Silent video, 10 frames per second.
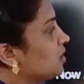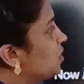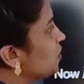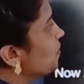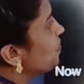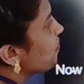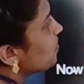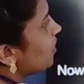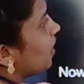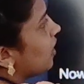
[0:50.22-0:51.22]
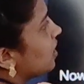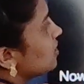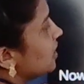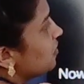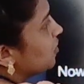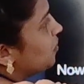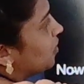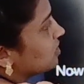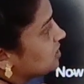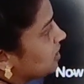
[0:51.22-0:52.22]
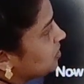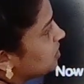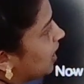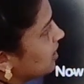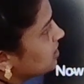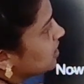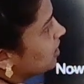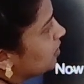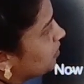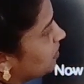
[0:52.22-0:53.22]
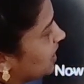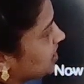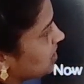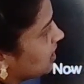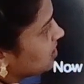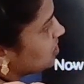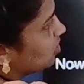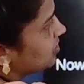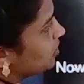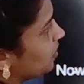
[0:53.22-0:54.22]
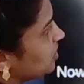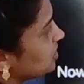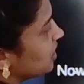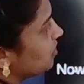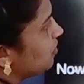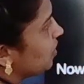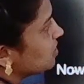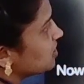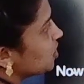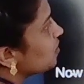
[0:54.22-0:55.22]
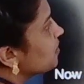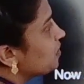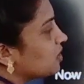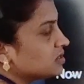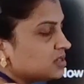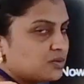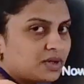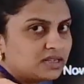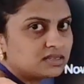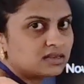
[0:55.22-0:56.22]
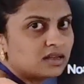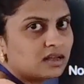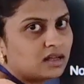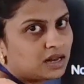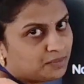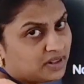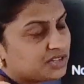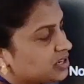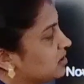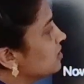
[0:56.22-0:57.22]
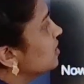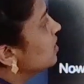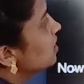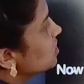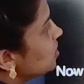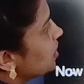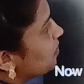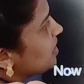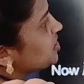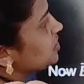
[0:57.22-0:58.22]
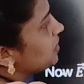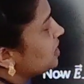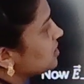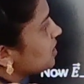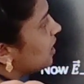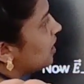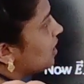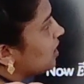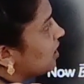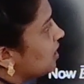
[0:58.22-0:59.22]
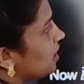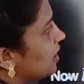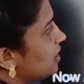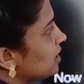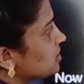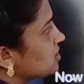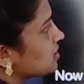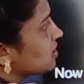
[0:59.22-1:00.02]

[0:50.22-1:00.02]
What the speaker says: Q. Then for positive charge, test charge is also positive. Positive means repulsion. So repulsion means it is